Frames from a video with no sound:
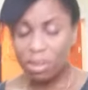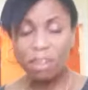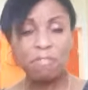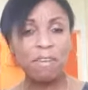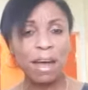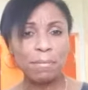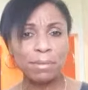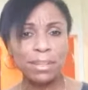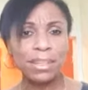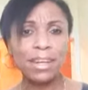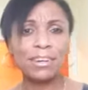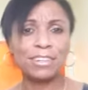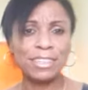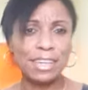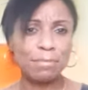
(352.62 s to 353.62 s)
family.
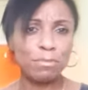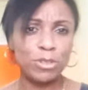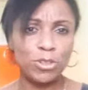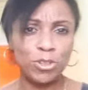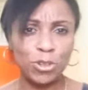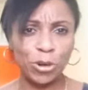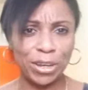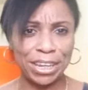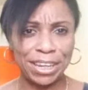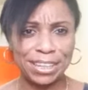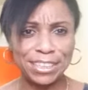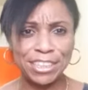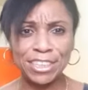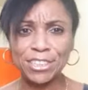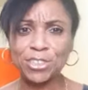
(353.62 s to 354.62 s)
Her name is Joy
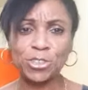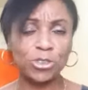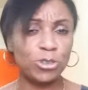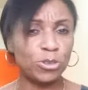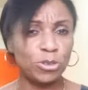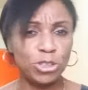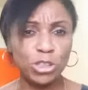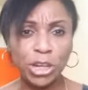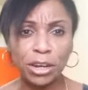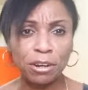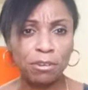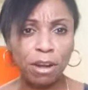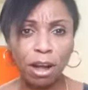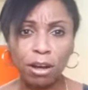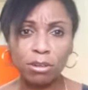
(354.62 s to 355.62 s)
Kitchen, so you could check
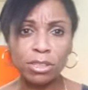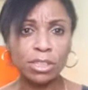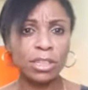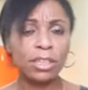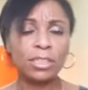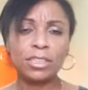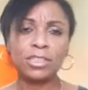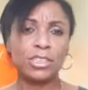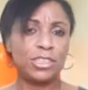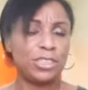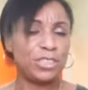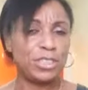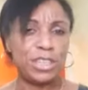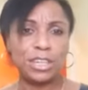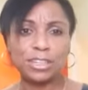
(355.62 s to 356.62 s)
her out.
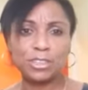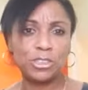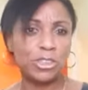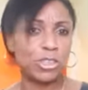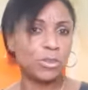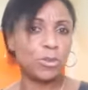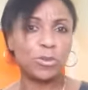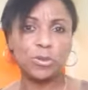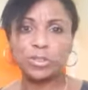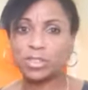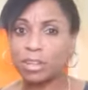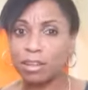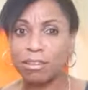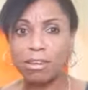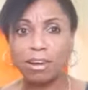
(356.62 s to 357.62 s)
She's there. She cooks
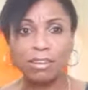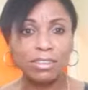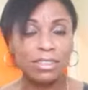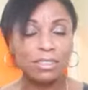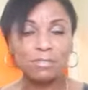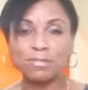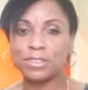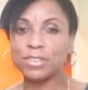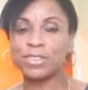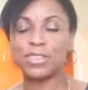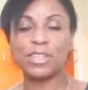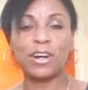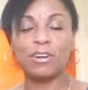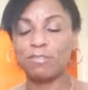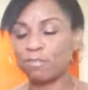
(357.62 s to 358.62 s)
a lot of different
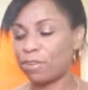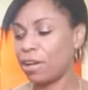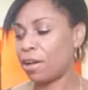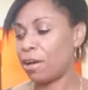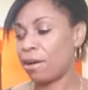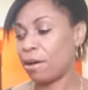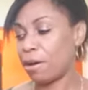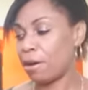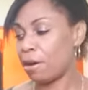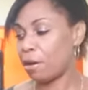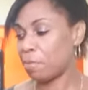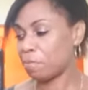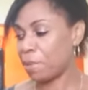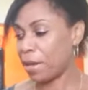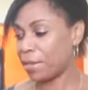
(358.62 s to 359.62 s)
stuff,
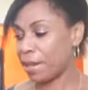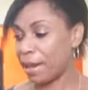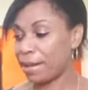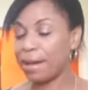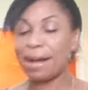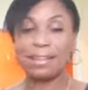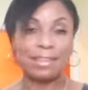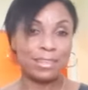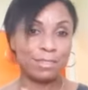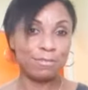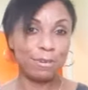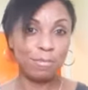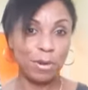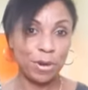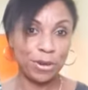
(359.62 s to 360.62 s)
and I got this
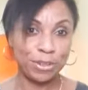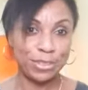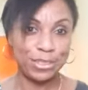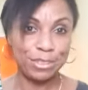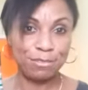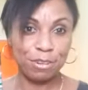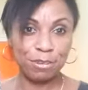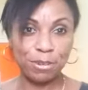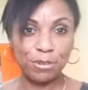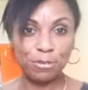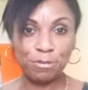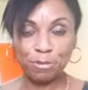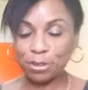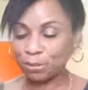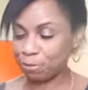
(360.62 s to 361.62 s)
from her. She's a very good
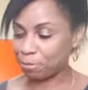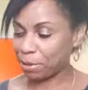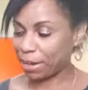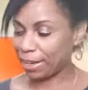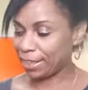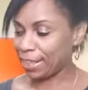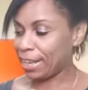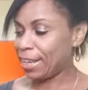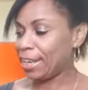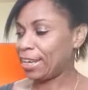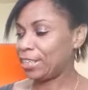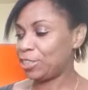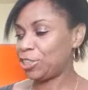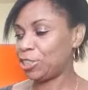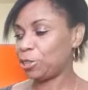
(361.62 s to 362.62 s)
friend of mine,
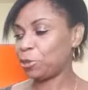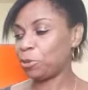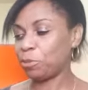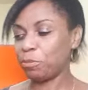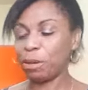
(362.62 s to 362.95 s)
and she told me